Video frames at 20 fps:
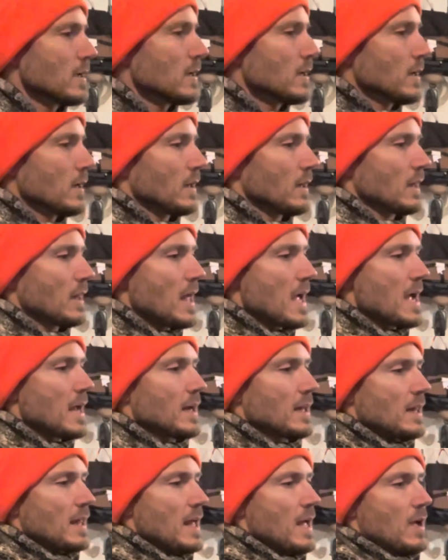A lot
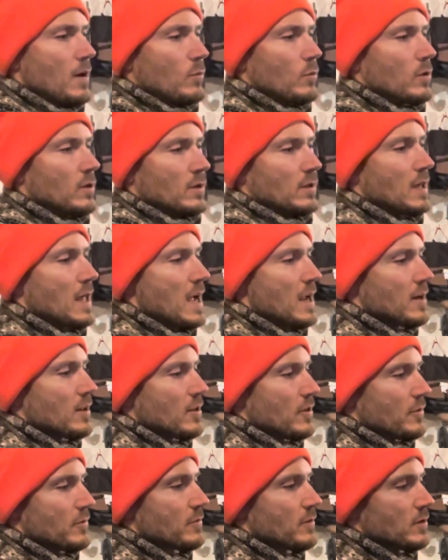of that, where a lot of
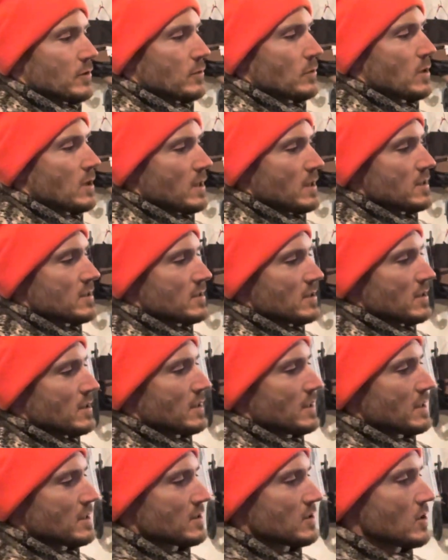the fur was,
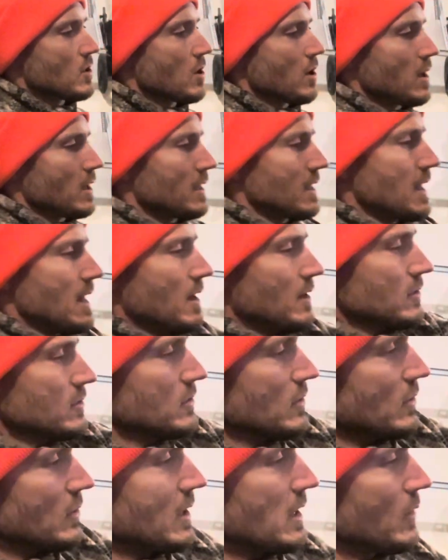is gone now.
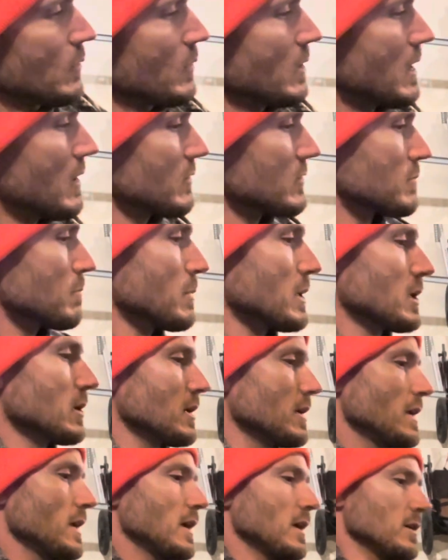So like when I was
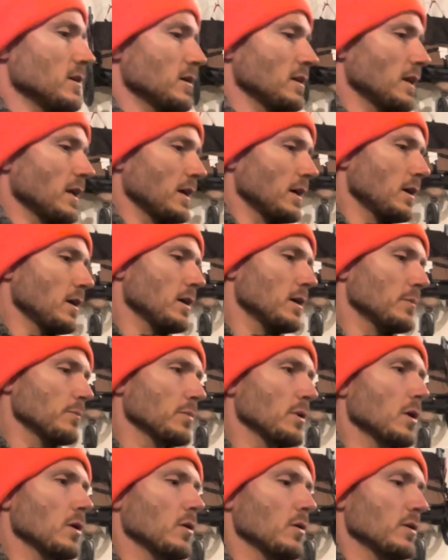burning it and you're like, oh
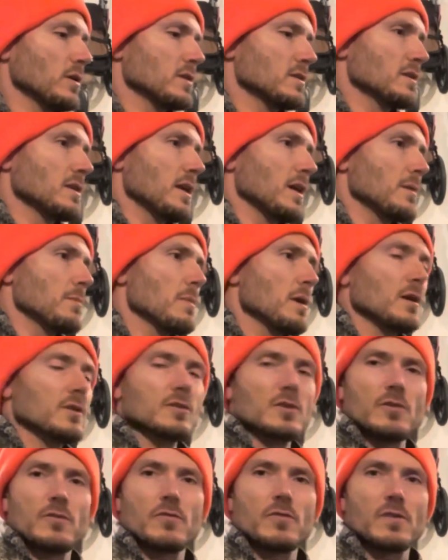bro, there's like
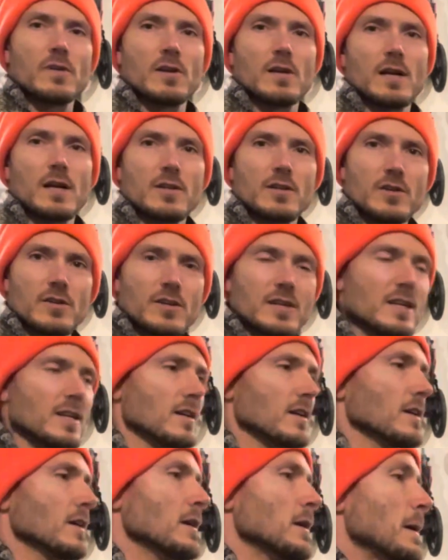melted fur on your
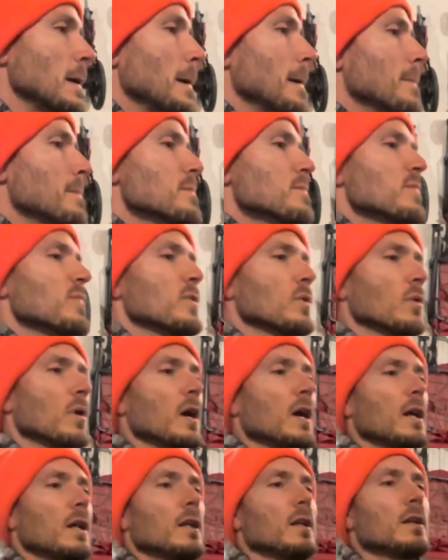deer.
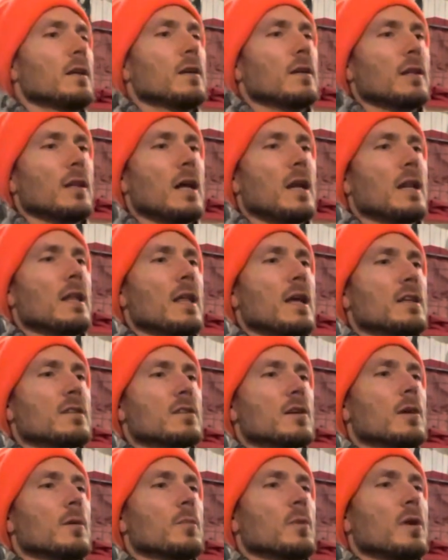Well, a lot of that's
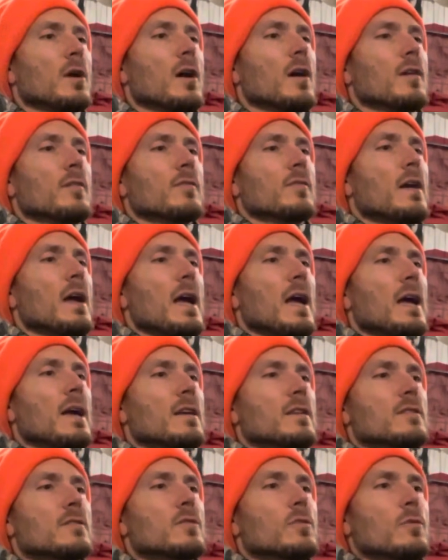coming off
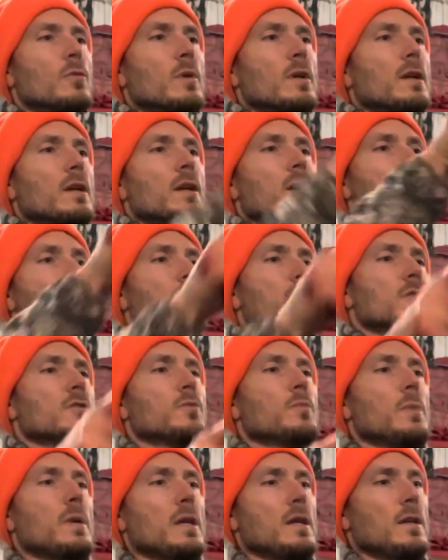as we
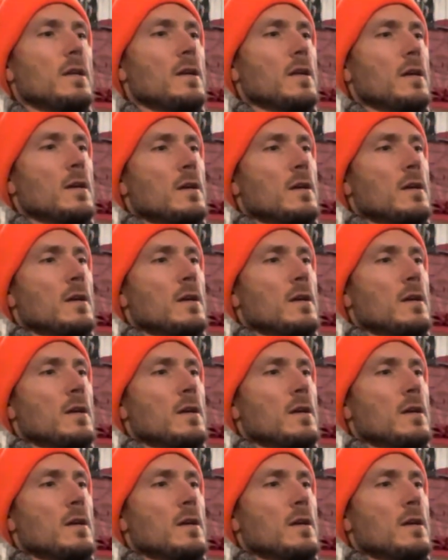speak.